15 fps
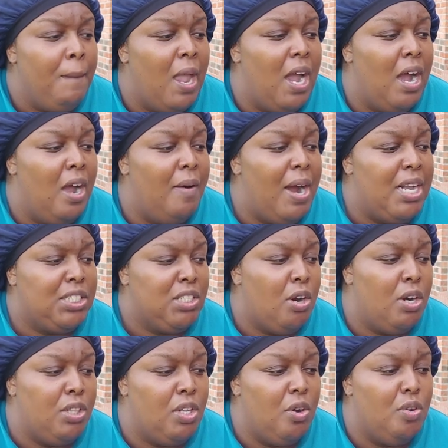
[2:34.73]
I
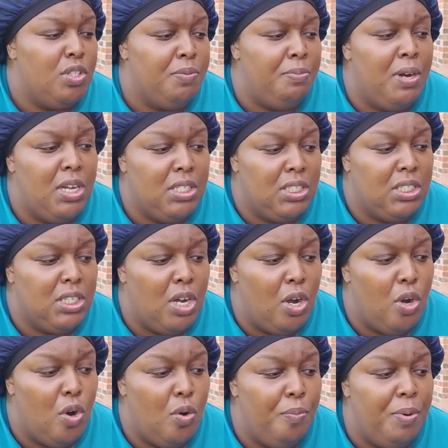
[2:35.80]
started those months
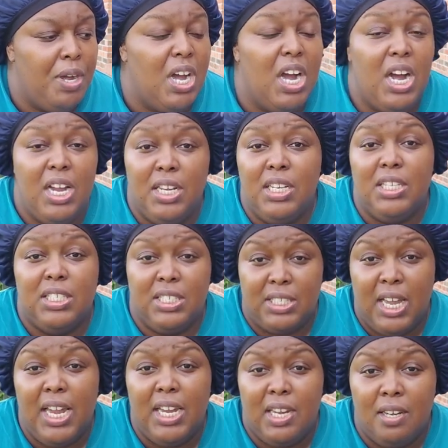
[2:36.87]
ago, but onions
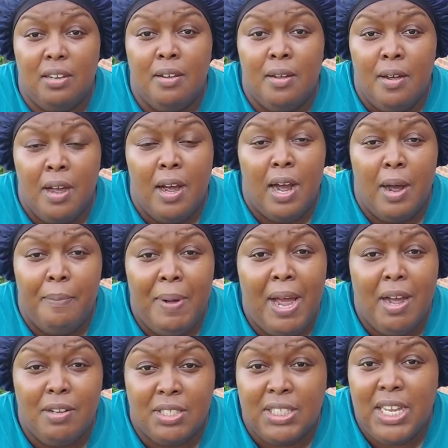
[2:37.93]
take
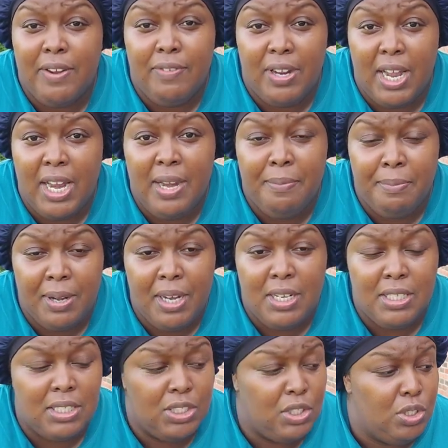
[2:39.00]
about 7 to 8
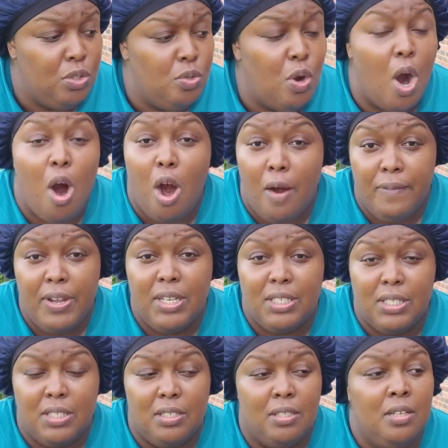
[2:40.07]
months to
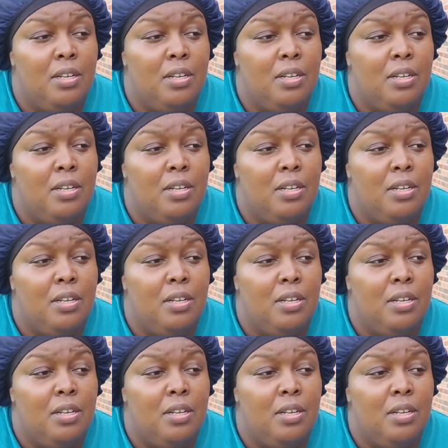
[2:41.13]
harvest.